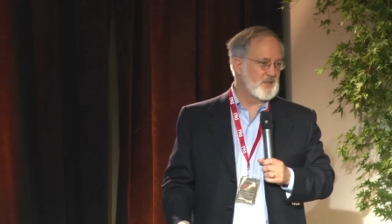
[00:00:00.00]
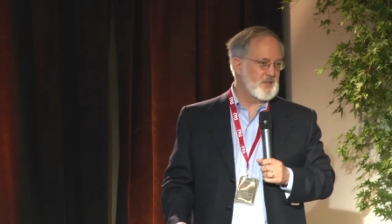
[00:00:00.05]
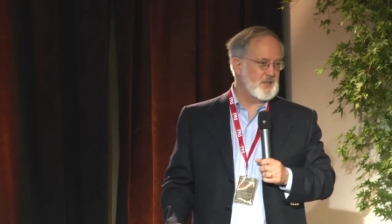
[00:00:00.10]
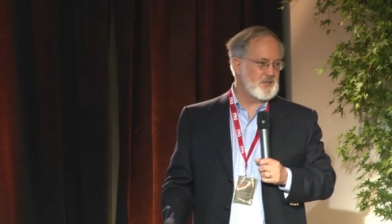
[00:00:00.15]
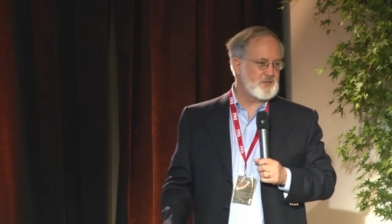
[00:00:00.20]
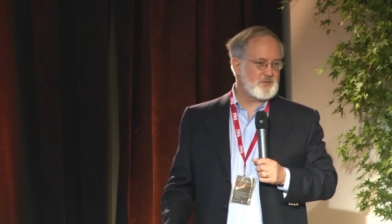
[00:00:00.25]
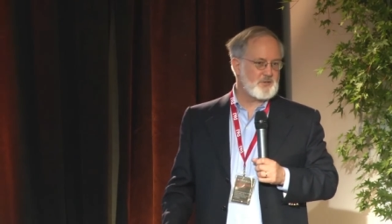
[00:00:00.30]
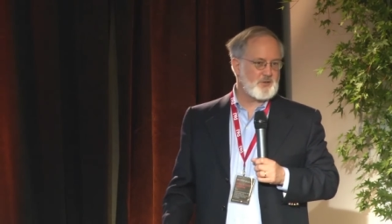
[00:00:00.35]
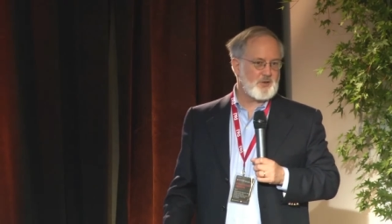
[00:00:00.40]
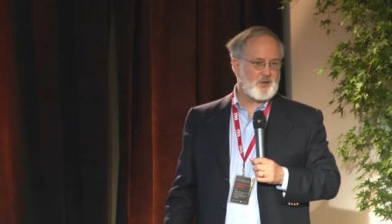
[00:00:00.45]

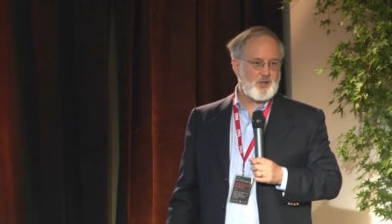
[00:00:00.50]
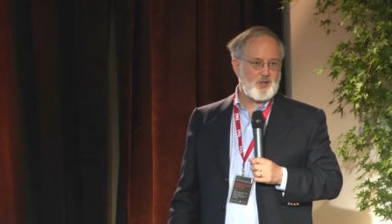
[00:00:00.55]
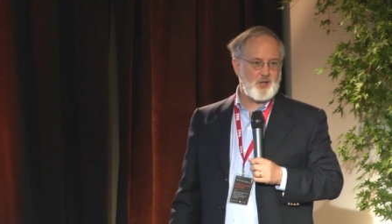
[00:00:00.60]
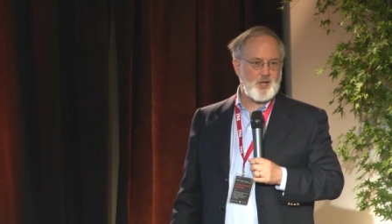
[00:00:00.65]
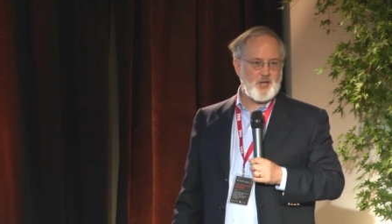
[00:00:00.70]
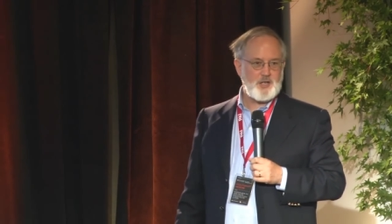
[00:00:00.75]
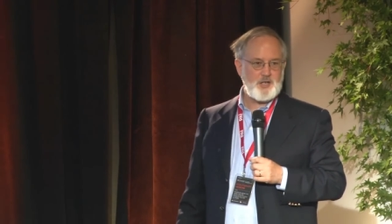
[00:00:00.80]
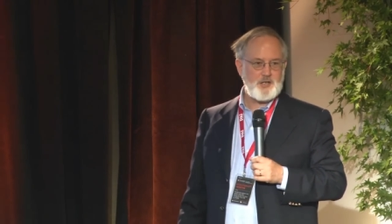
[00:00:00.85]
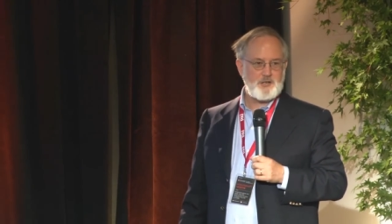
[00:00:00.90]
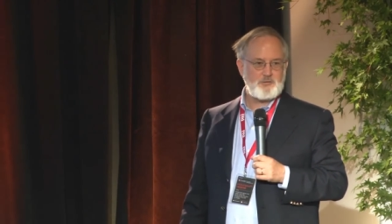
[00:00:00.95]
These are all
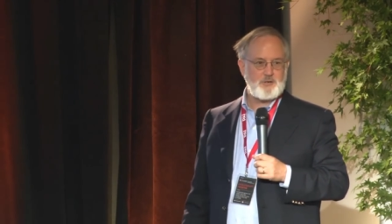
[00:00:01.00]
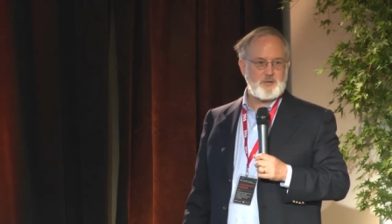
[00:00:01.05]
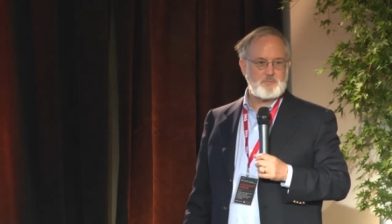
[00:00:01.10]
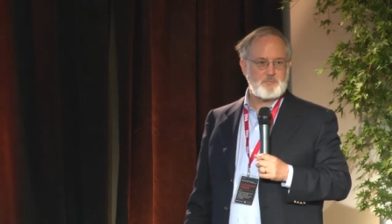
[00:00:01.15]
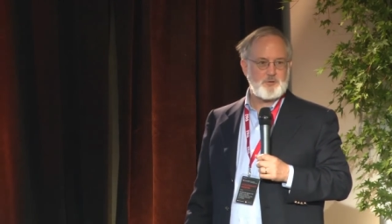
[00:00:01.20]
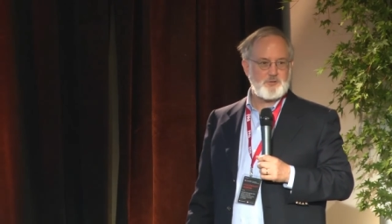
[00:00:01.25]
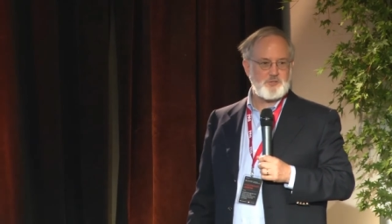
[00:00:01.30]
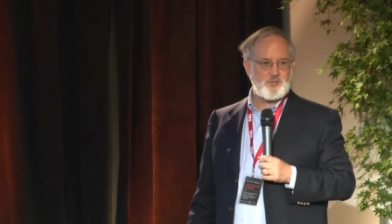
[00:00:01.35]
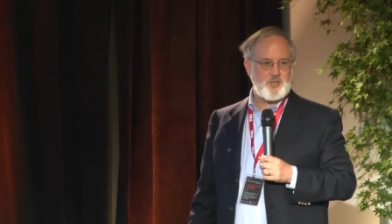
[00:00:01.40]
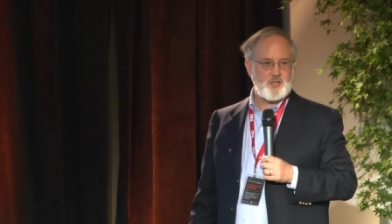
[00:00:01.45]
honey
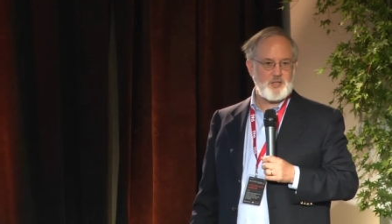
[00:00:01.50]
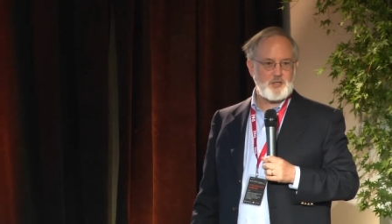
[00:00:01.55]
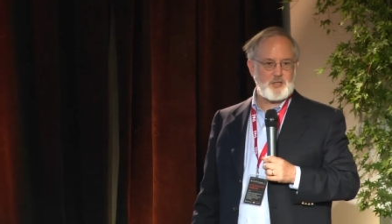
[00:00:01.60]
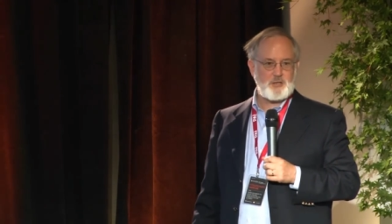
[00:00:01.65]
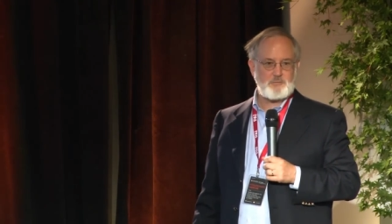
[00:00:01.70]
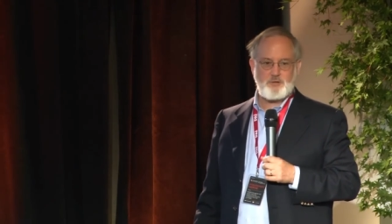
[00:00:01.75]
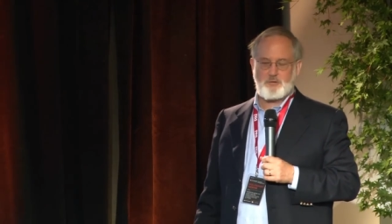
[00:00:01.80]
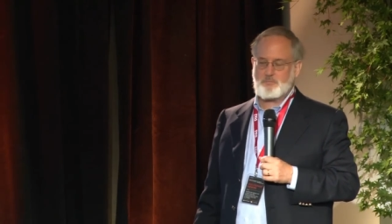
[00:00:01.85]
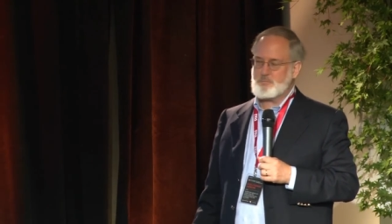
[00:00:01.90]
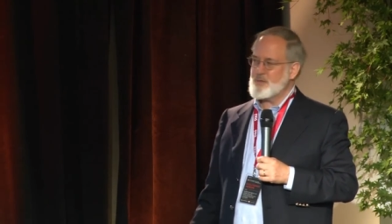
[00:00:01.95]
creepers and their
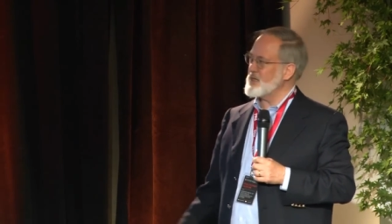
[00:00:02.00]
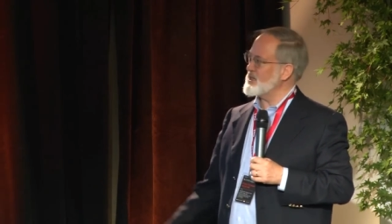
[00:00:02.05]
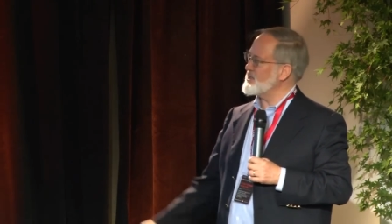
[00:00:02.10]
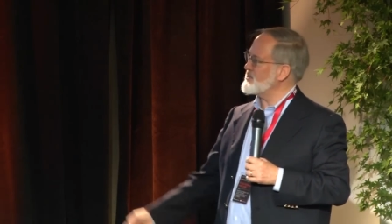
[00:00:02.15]
different